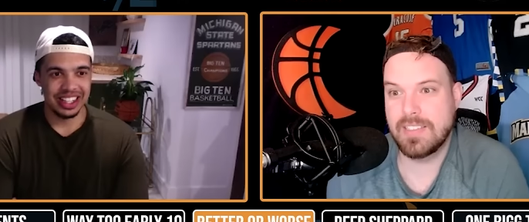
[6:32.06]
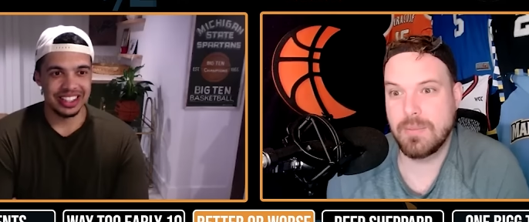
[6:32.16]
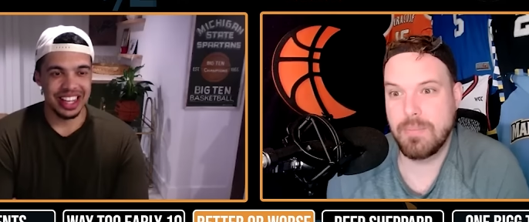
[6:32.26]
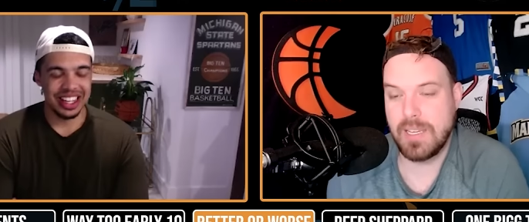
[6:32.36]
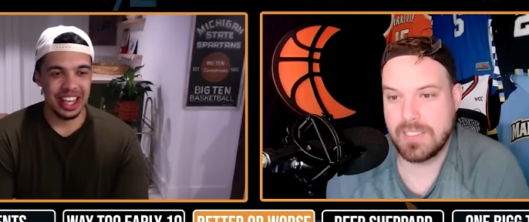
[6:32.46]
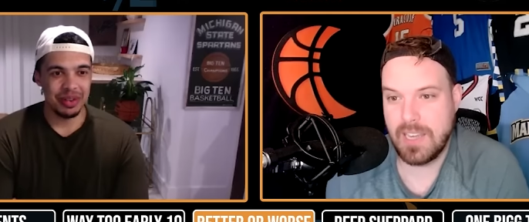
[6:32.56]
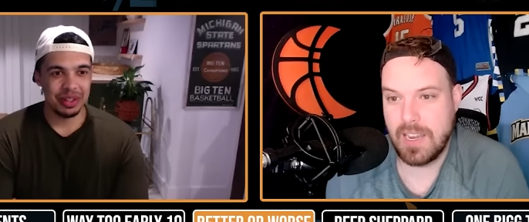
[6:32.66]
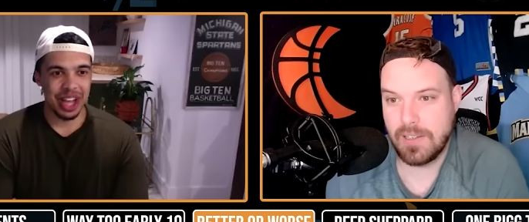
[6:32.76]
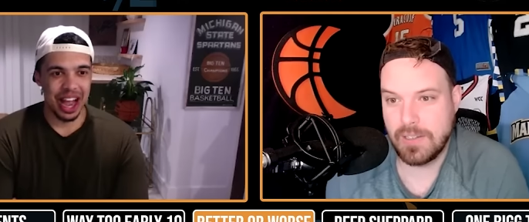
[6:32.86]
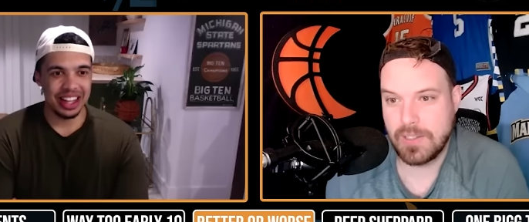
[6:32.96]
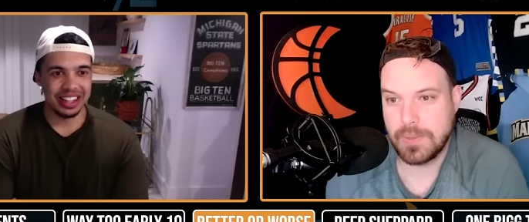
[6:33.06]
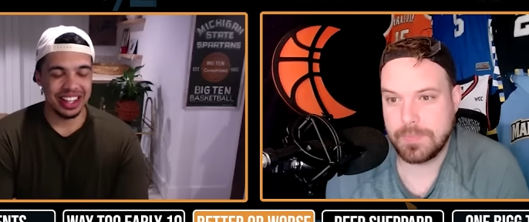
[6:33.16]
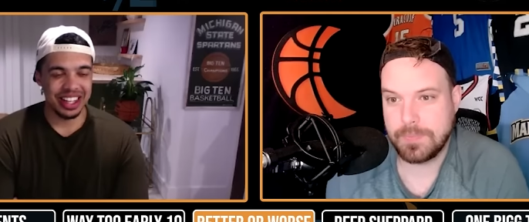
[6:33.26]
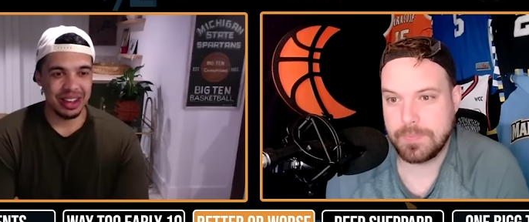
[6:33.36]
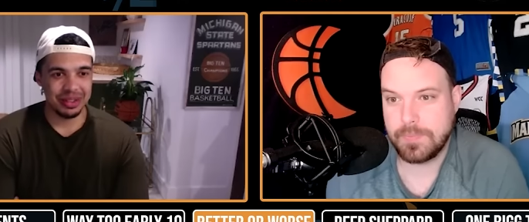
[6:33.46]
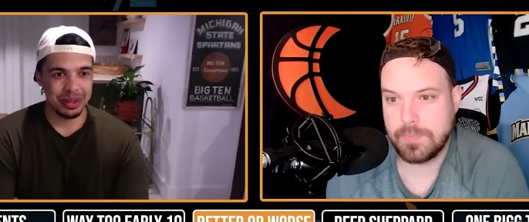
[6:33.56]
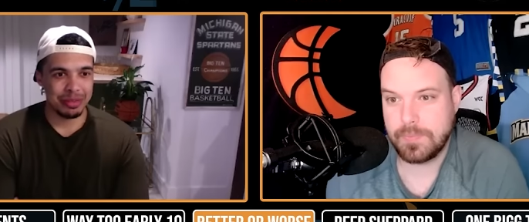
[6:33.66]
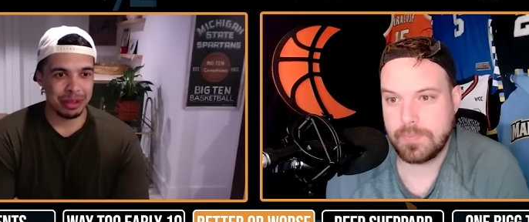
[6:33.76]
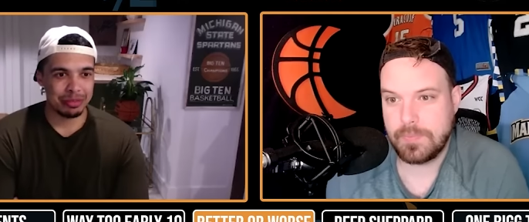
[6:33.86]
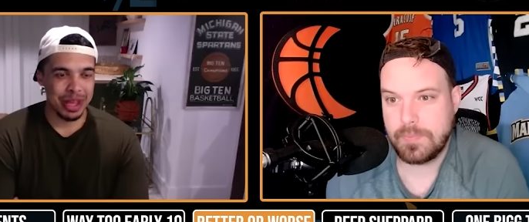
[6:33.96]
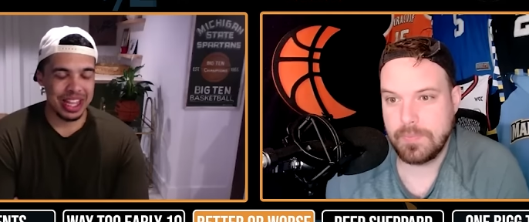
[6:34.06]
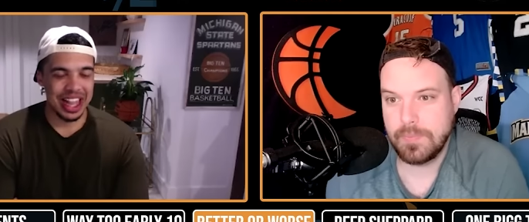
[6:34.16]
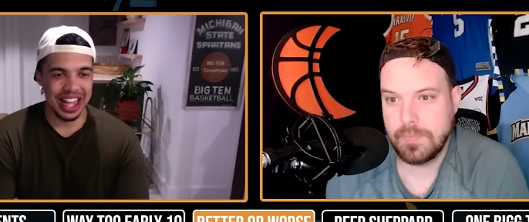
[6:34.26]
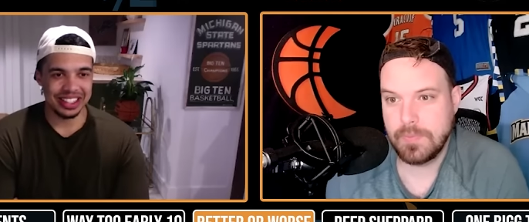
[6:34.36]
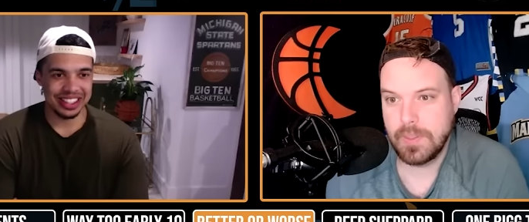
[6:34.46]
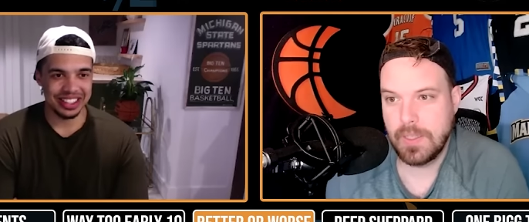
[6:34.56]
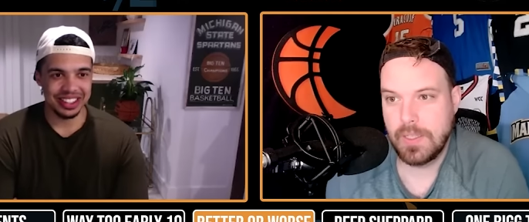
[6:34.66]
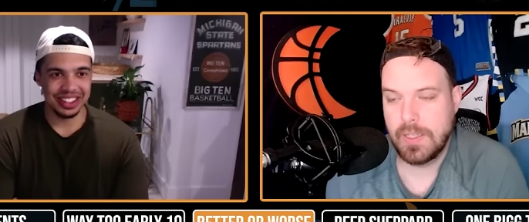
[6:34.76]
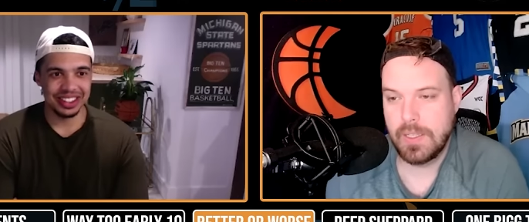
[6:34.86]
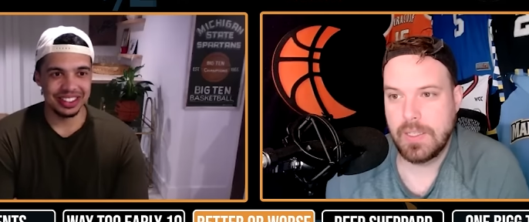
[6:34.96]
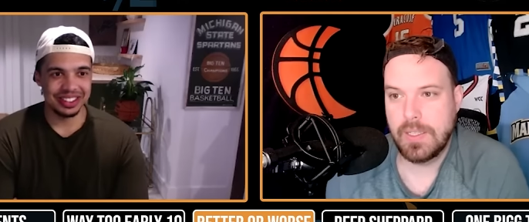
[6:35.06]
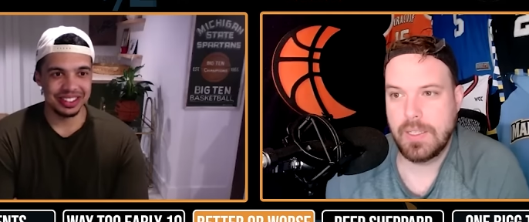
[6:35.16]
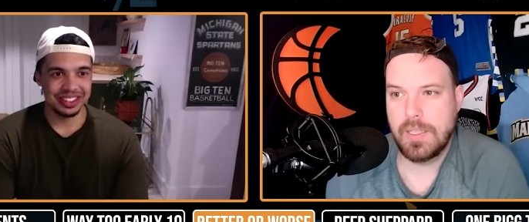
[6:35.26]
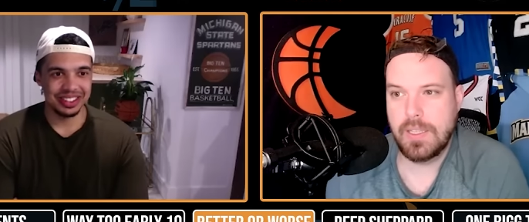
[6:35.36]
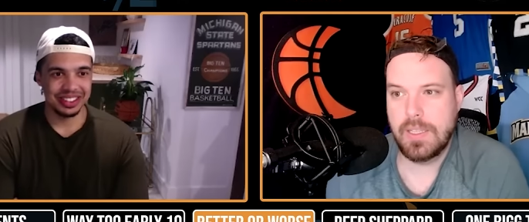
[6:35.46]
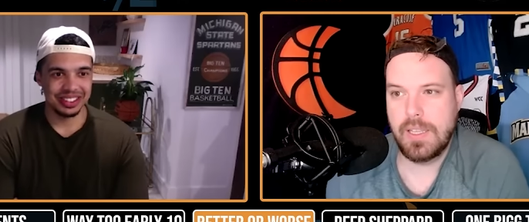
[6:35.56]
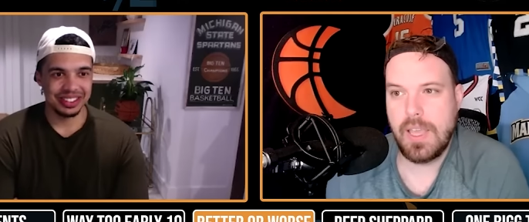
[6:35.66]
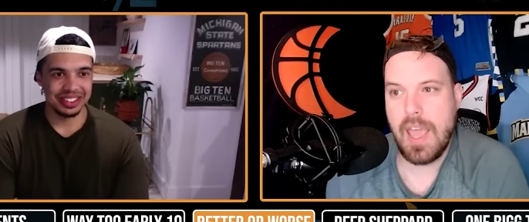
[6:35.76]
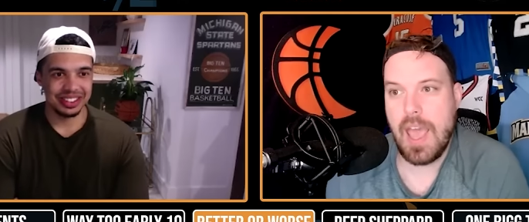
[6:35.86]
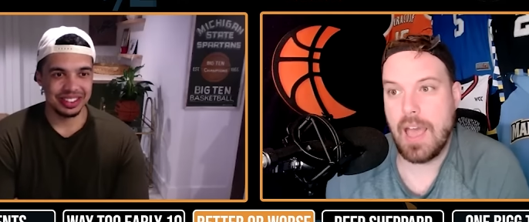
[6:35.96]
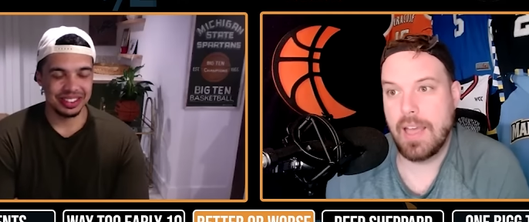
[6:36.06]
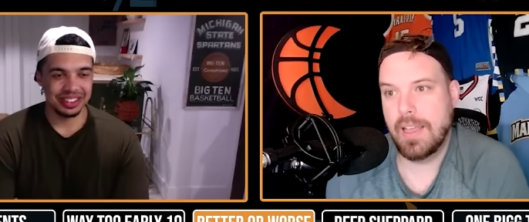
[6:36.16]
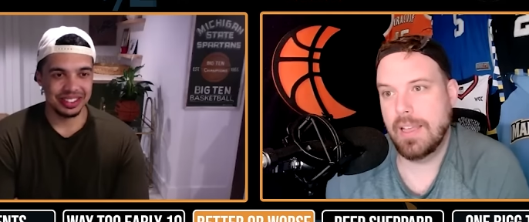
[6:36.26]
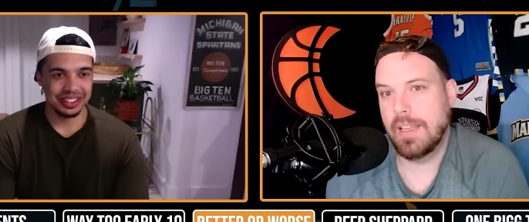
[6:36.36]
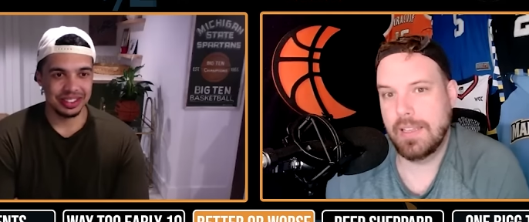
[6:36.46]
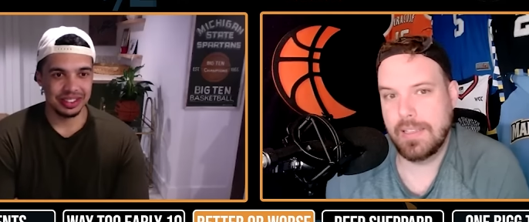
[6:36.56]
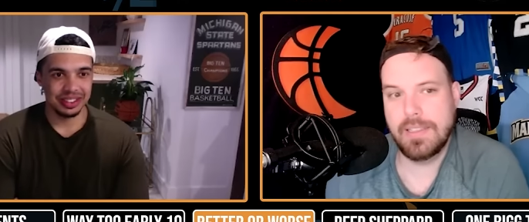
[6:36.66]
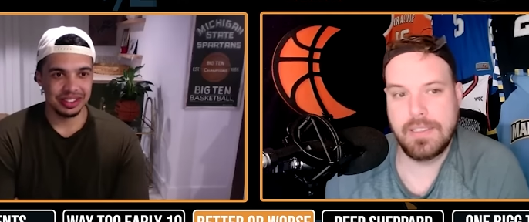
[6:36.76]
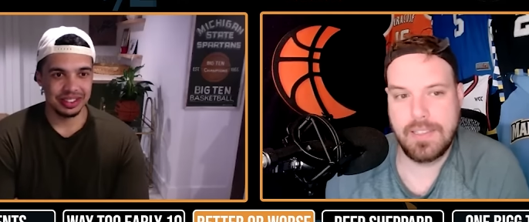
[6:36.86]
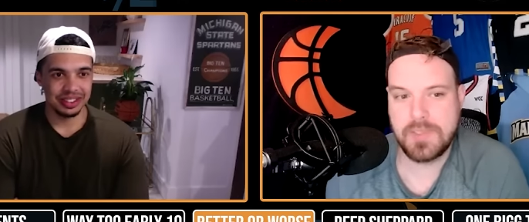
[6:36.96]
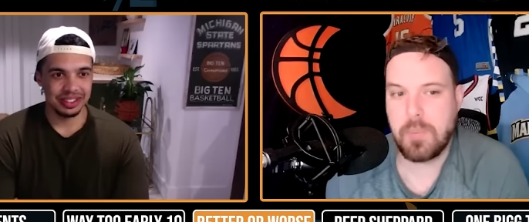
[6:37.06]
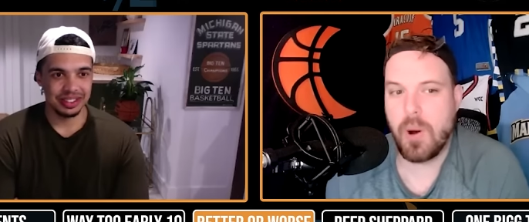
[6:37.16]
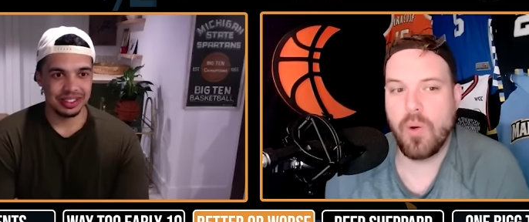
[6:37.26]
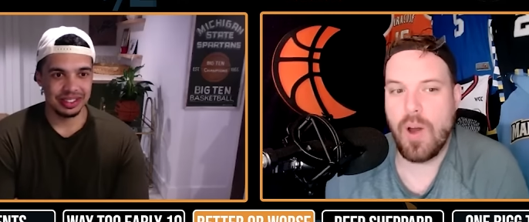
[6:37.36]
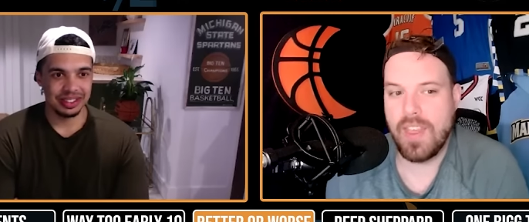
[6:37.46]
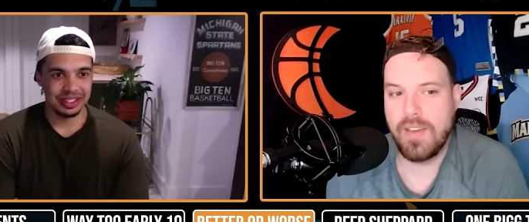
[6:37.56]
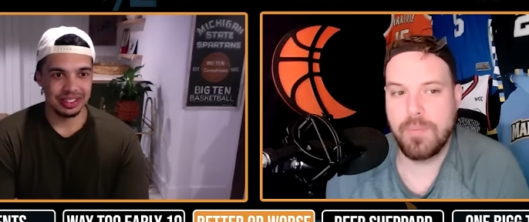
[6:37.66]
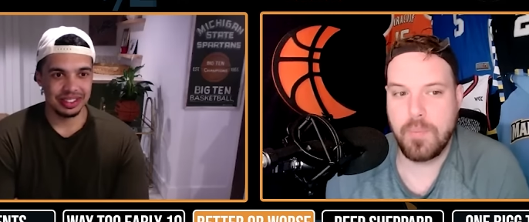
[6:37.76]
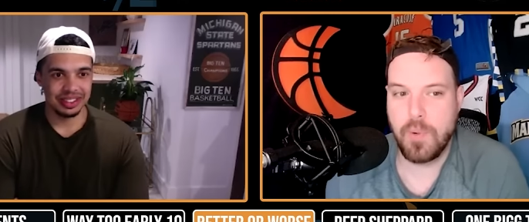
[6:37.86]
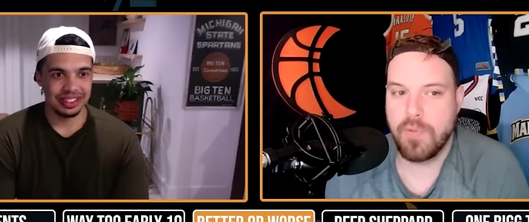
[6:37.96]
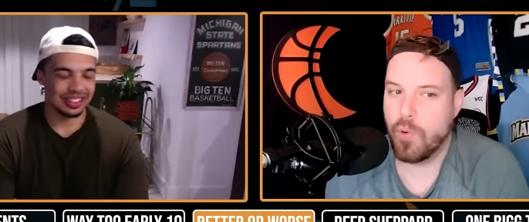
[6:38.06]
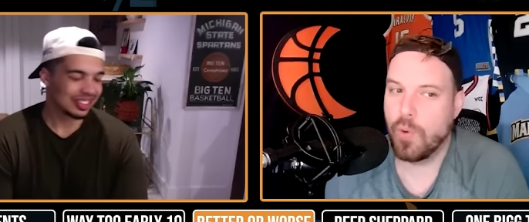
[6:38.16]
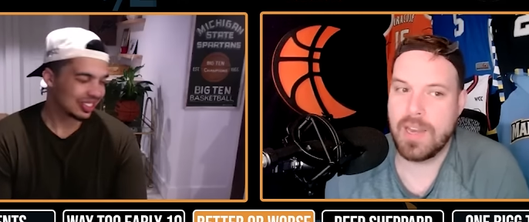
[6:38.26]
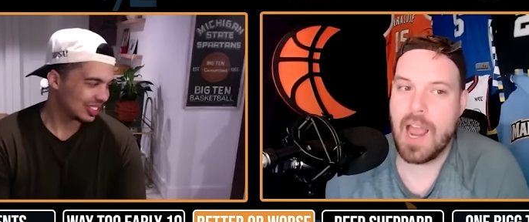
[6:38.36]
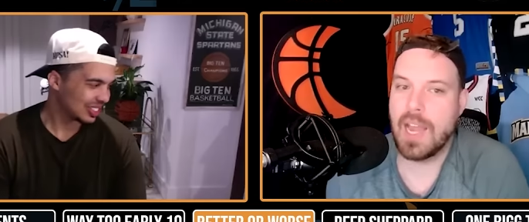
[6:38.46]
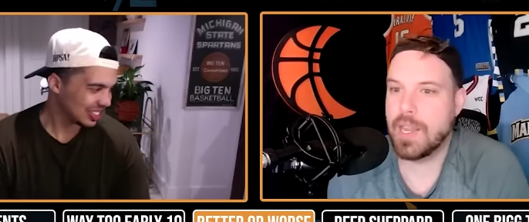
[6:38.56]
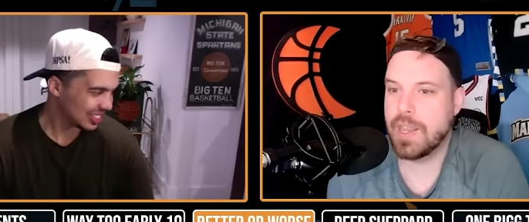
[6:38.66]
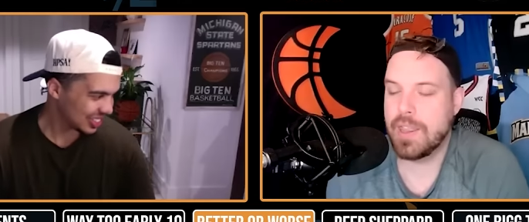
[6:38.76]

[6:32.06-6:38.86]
Speaker 1: some big centers. Zed Key was their best big last season.
Speaker 2: Yeah. That's part of why they were 49th.